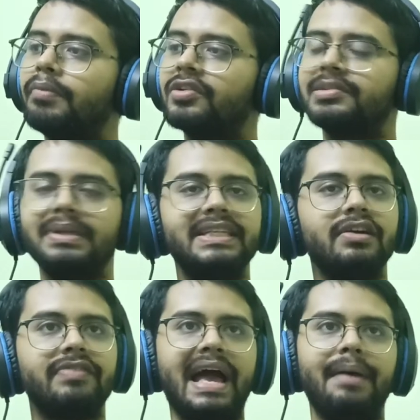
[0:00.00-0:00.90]

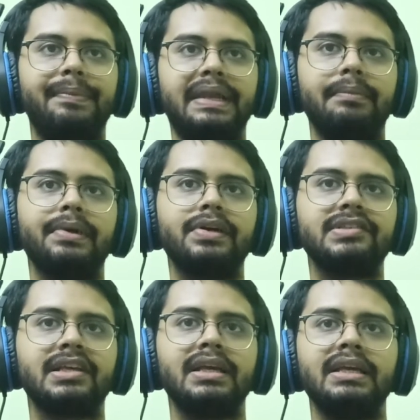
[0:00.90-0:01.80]
possibility of happening,
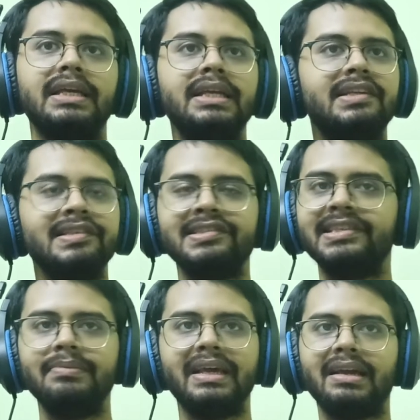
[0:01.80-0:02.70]
because he doesn't
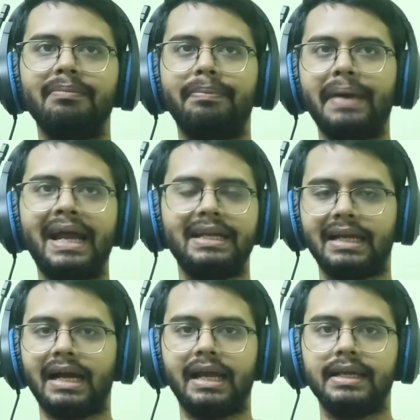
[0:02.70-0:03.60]
seem like a
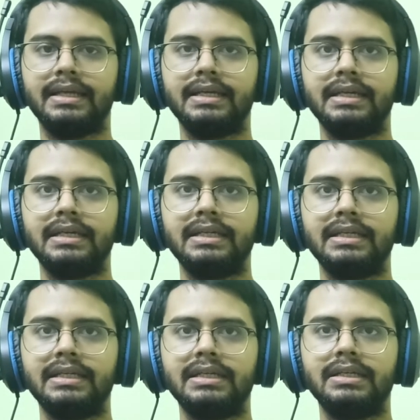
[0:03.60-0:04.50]
bad guy.
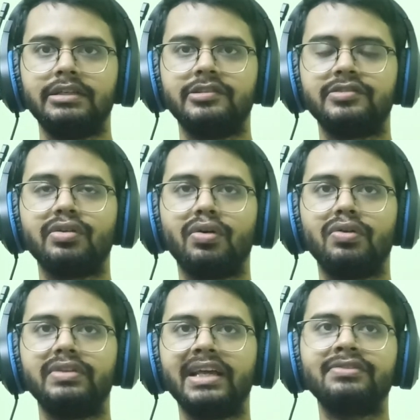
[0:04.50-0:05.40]

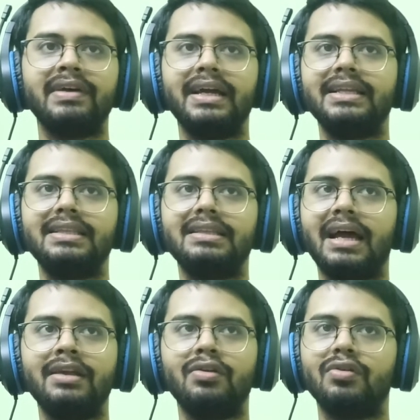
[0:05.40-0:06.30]
So that's why
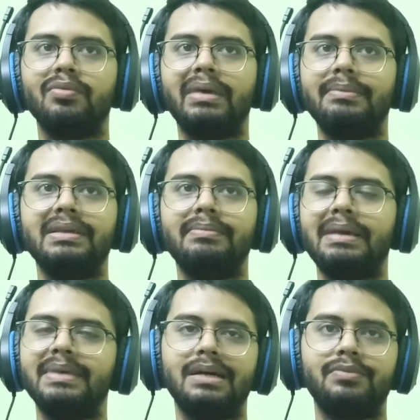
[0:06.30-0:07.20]
I don't know,
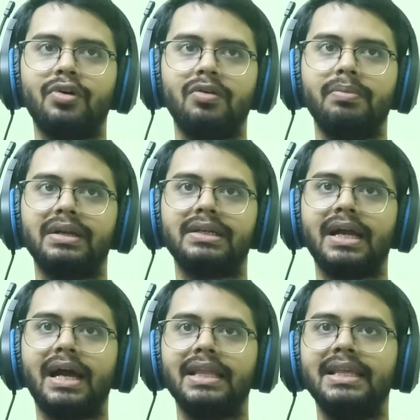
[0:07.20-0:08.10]
maybe I'm wrong,
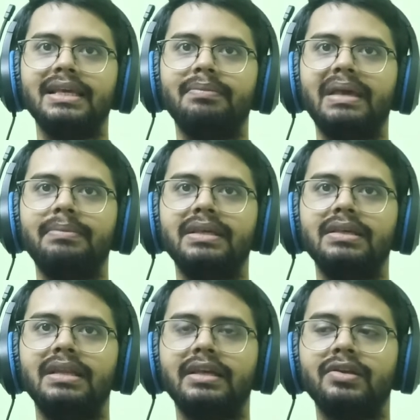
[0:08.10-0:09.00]
but I think
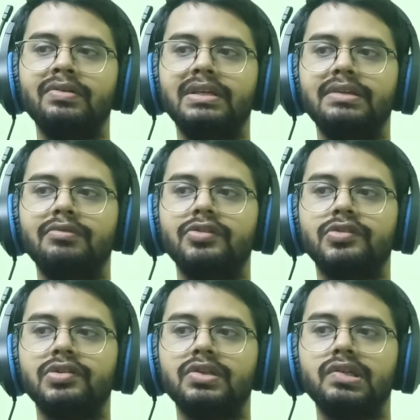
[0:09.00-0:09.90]
maybe, like, you know, he
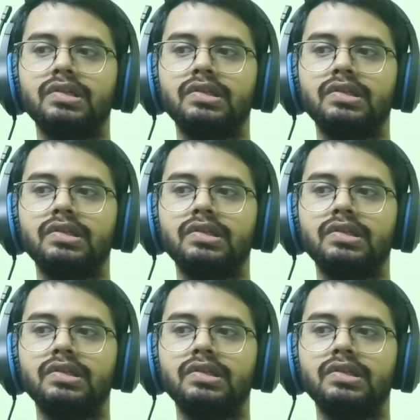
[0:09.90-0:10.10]
was